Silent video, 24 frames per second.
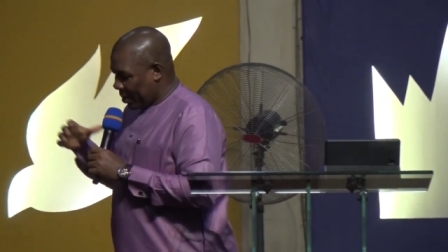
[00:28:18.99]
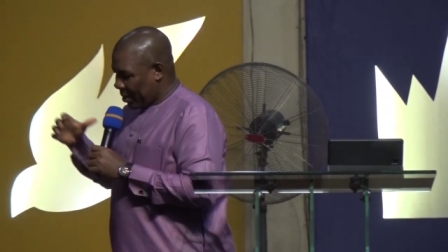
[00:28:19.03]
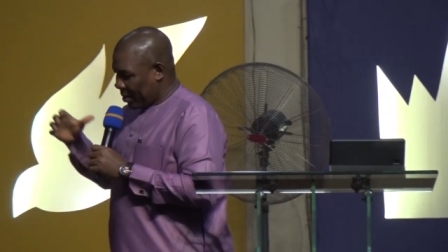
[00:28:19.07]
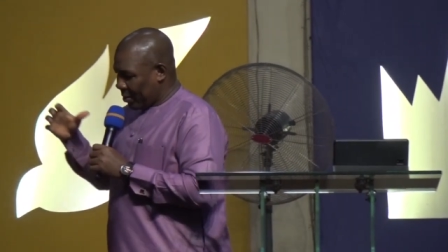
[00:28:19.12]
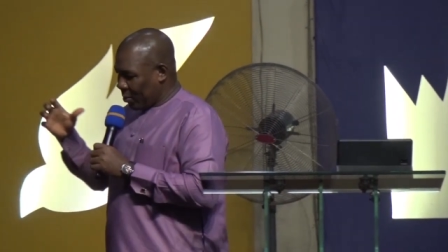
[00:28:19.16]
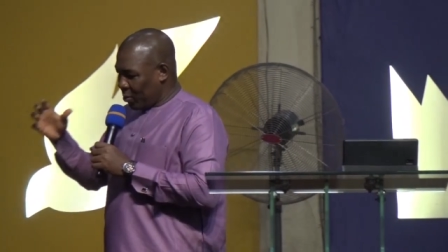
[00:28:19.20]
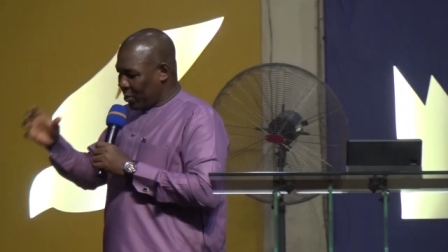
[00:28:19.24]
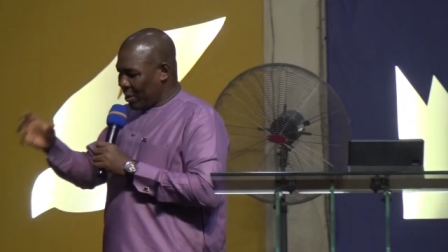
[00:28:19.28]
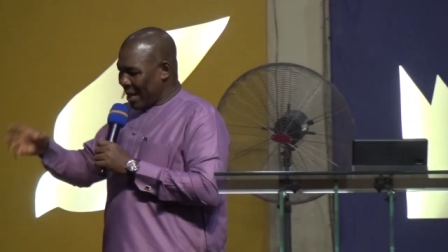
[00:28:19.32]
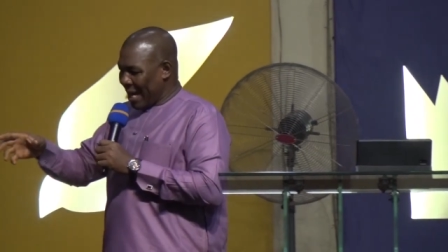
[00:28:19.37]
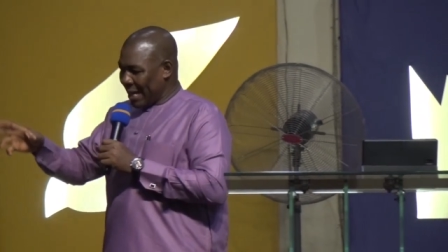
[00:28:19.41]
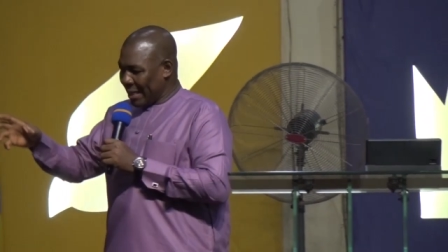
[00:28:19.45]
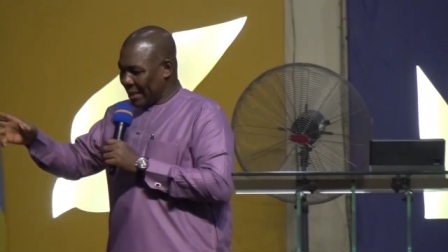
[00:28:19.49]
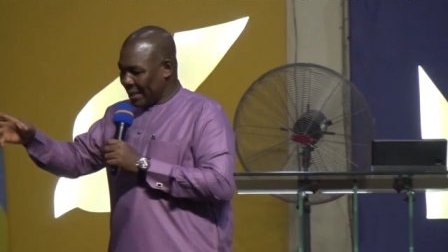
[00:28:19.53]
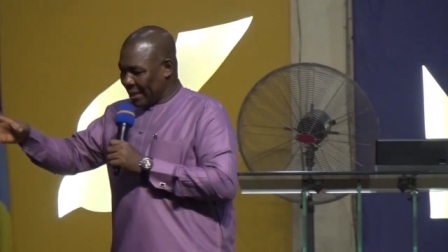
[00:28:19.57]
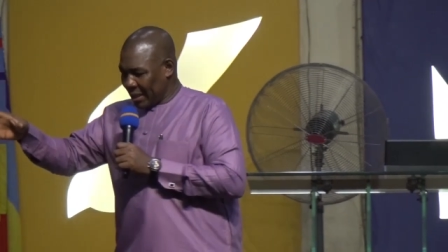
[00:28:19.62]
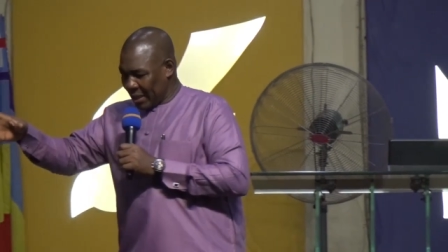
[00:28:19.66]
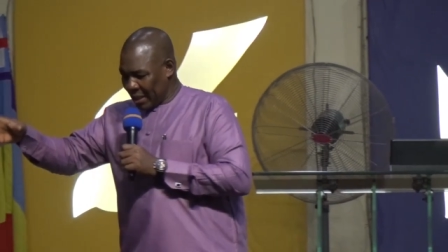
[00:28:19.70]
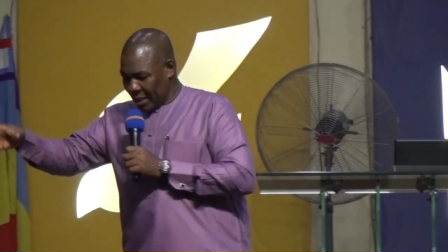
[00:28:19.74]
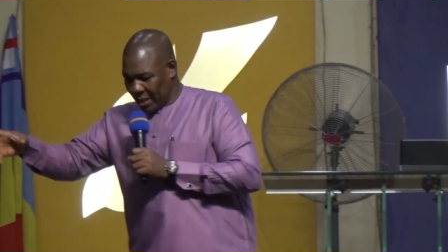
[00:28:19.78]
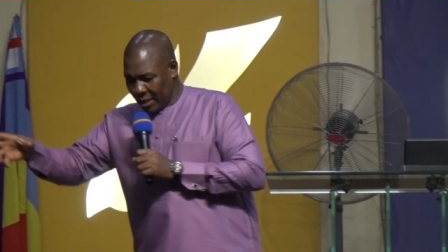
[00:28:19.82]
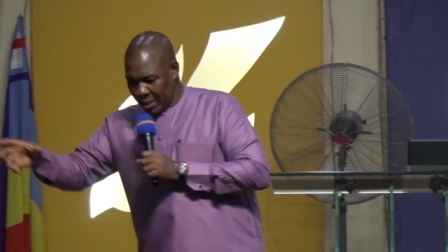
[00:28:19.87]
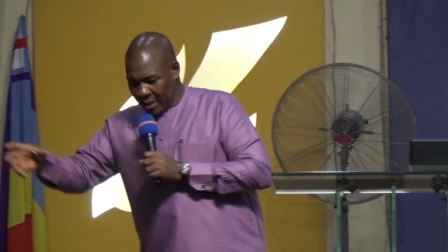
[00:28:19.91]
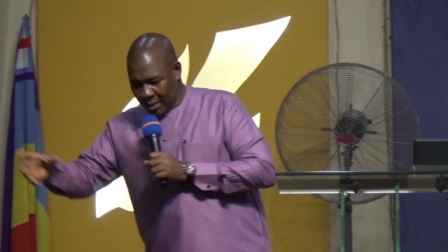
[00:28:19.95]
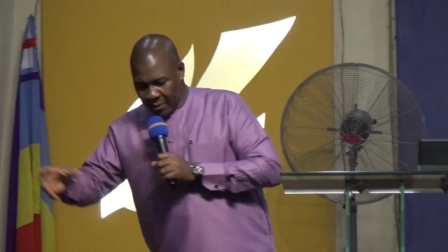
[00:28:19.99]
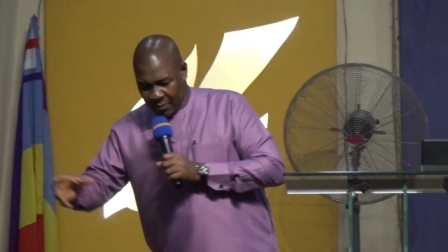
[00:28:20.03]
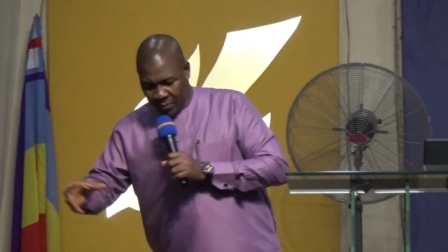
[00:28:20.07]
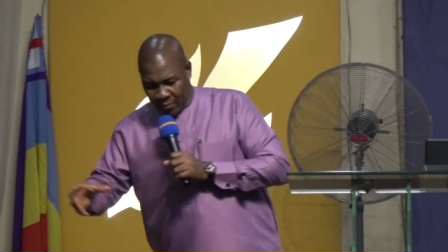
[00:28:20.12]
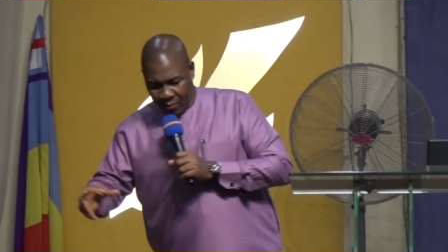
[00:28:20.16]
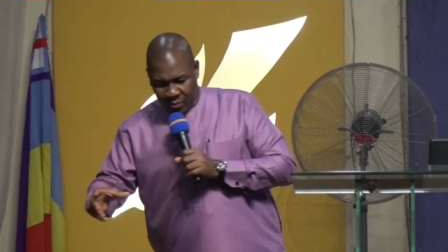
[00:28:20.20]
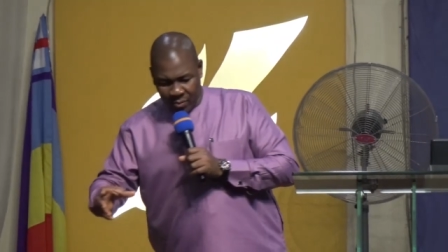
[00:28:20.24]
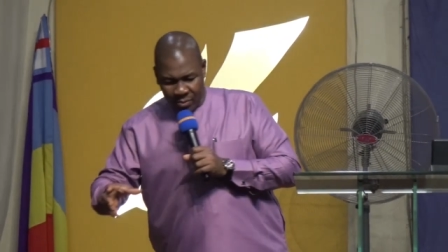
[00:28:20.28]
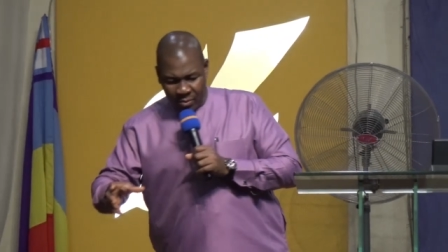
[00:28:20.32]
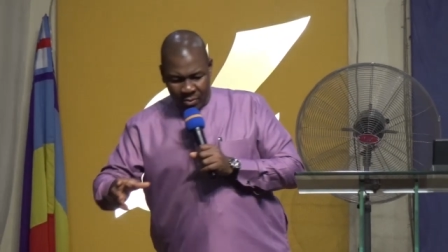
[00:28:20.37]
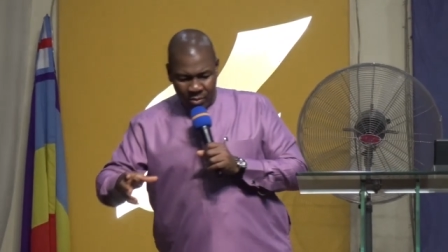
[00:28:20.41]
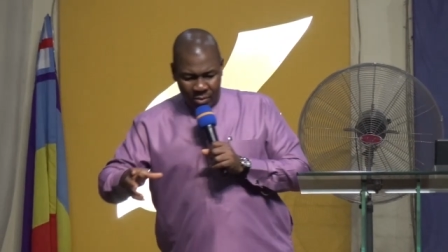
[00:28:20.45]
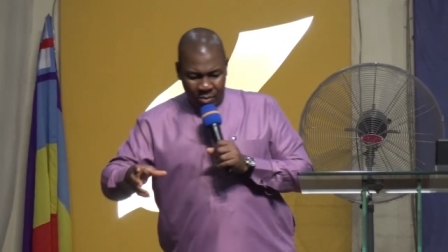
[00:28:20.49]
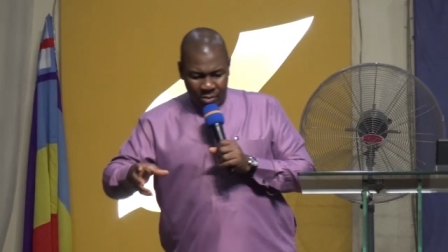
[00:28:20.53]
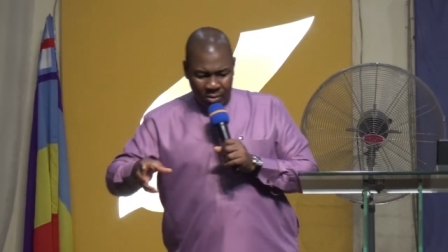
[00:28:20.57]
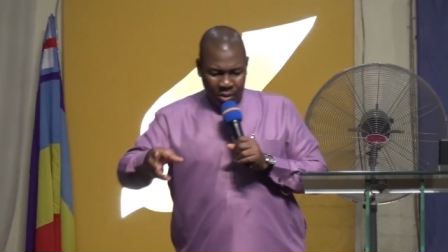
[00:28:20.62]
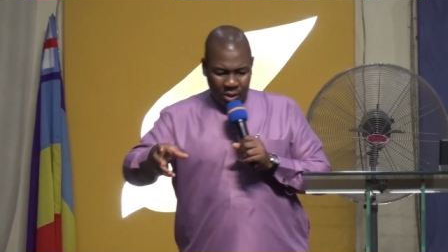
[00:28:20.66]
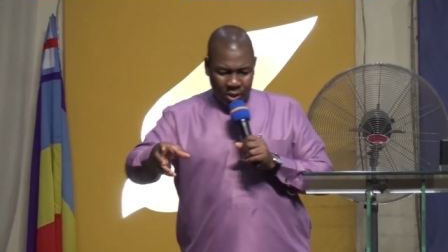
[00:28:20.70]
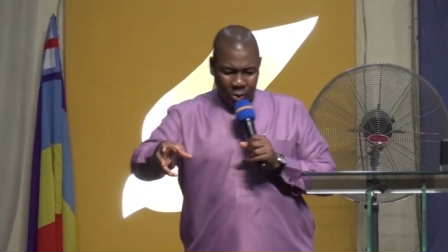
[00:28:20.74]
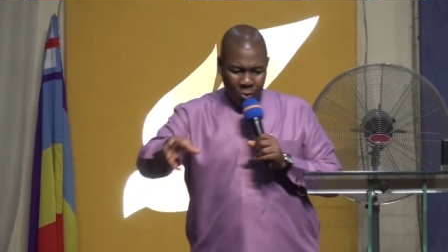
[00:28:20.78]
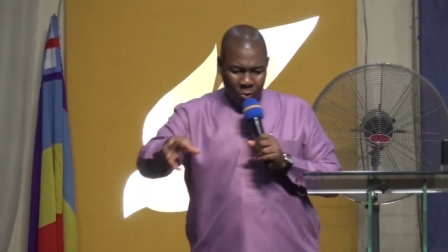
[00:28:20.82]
where the, the